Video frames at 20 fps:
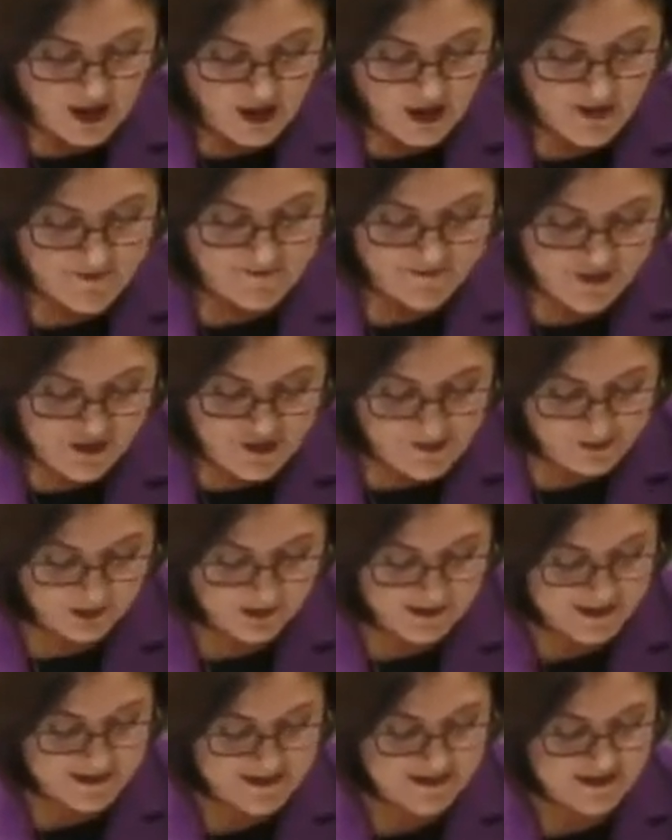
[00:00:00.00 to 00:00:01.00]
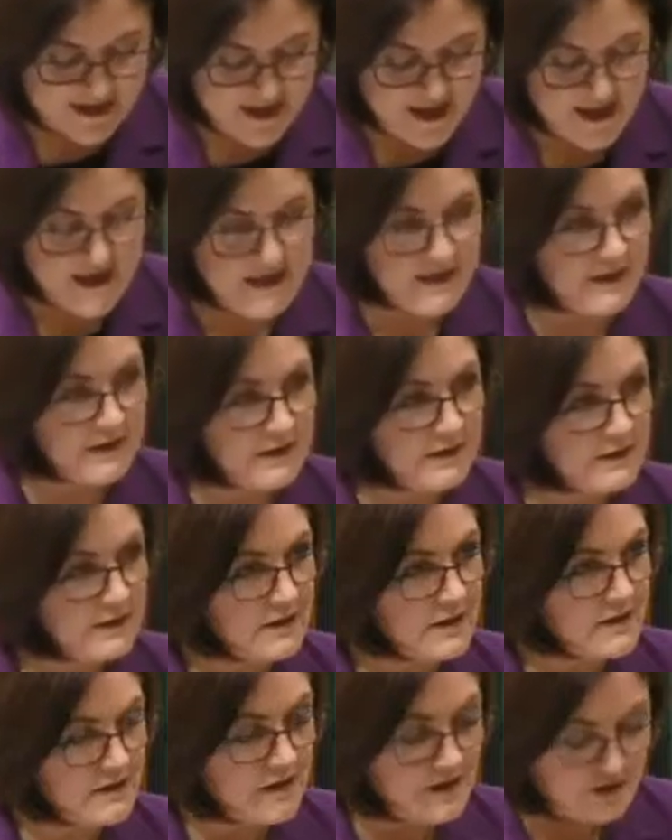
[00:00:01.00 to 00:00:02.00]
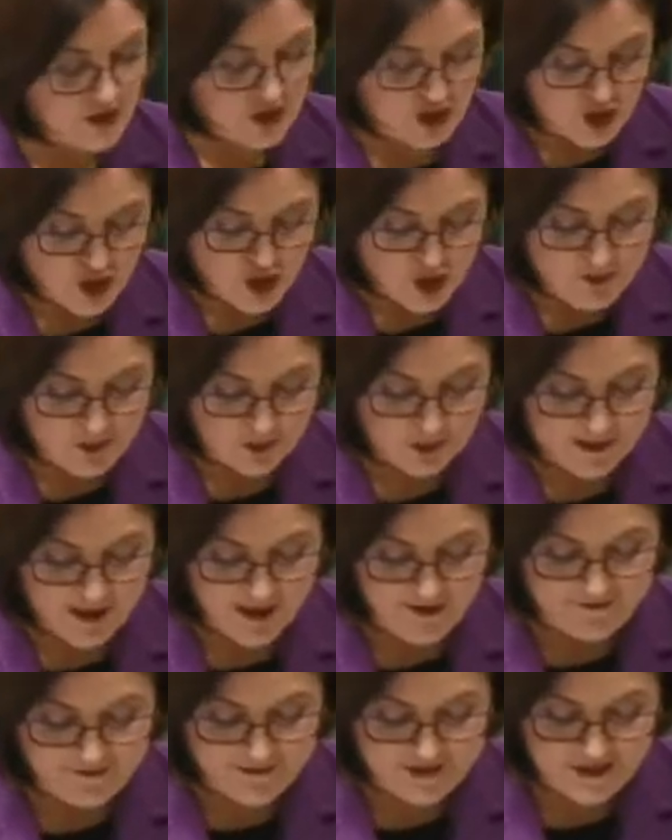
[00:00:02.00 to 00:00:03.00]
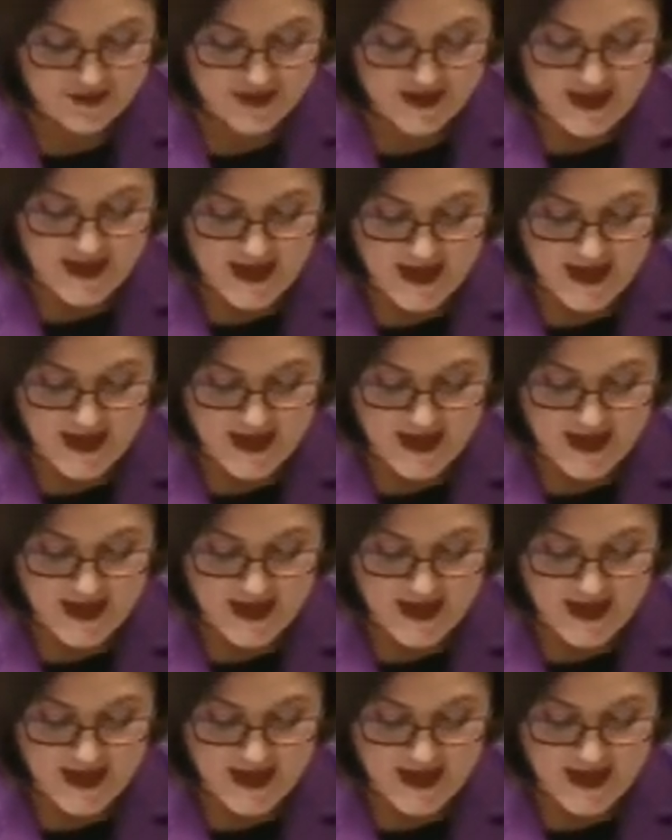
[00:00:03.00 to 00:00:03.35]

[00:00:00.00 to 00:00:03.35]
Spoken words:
"I am very pleased to hear that the Turnbull government